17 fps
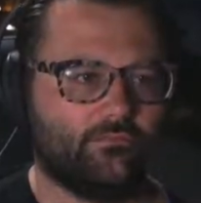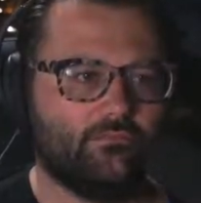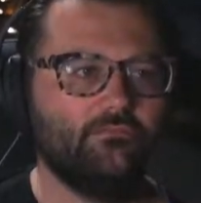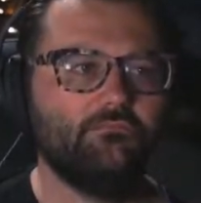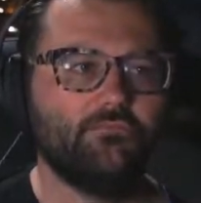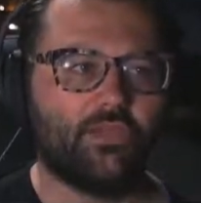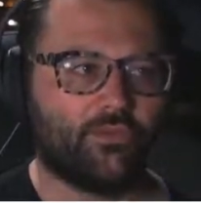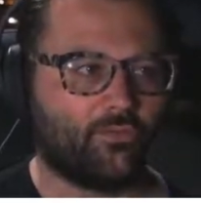
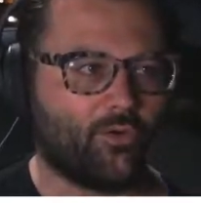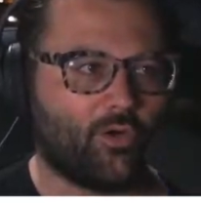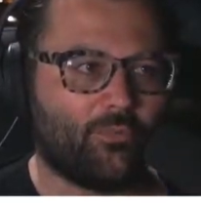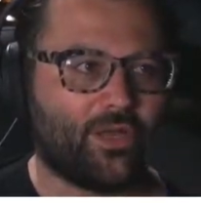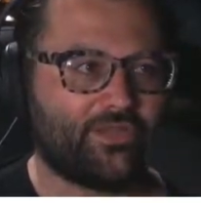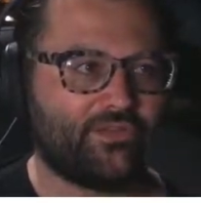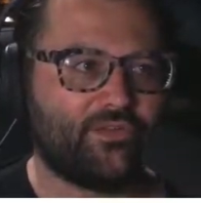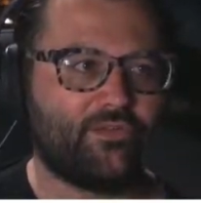And the
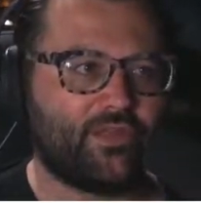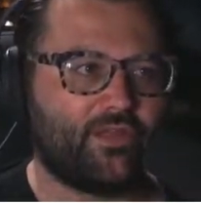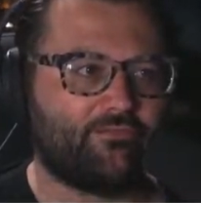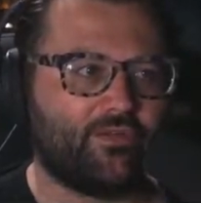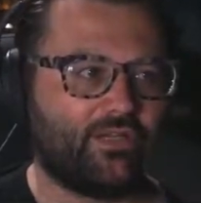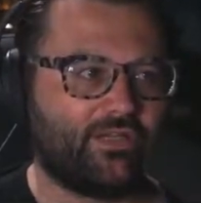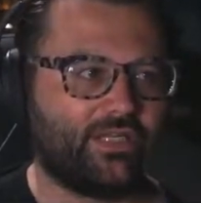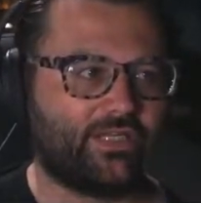robot too, they
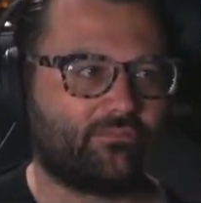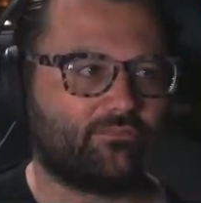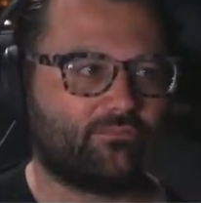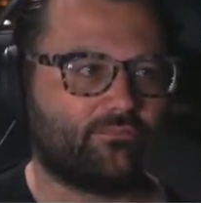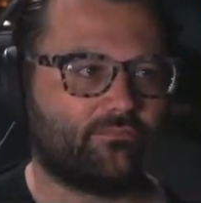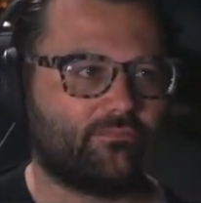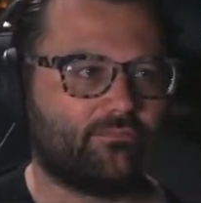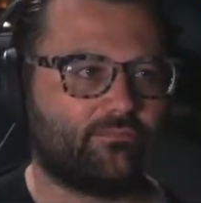felt like...
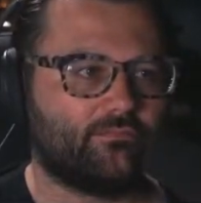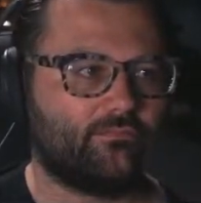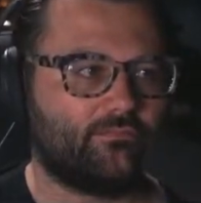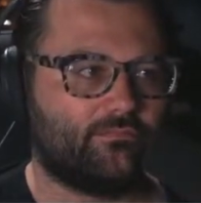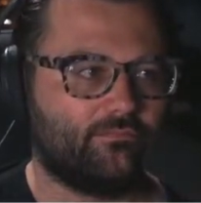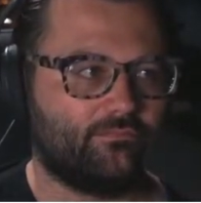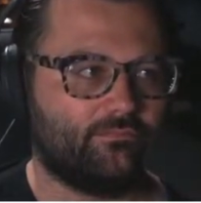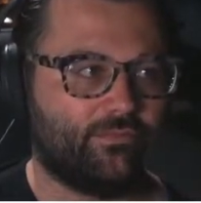
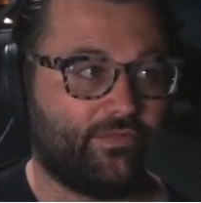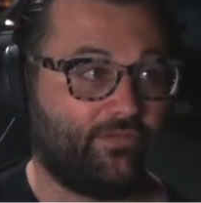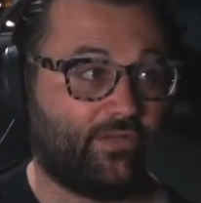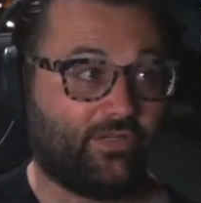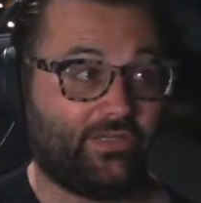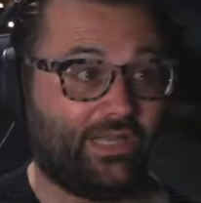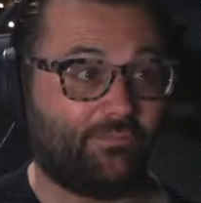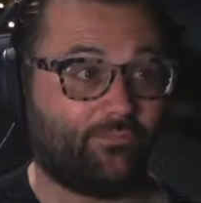they
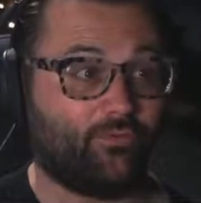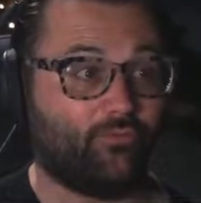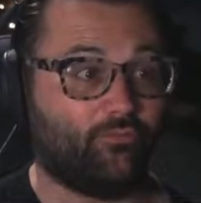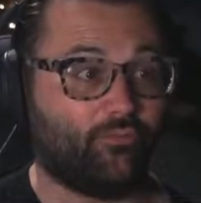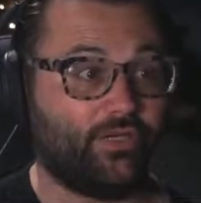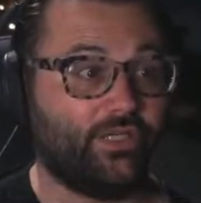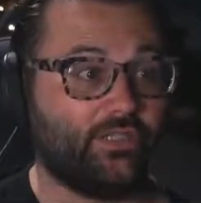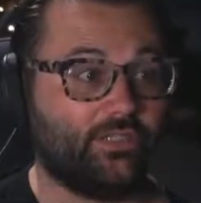felt a lot more
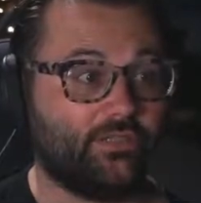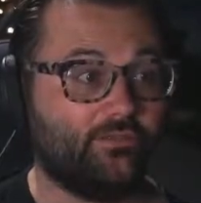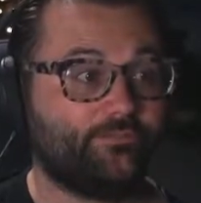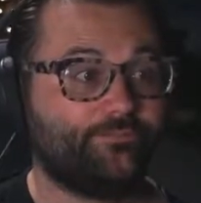real.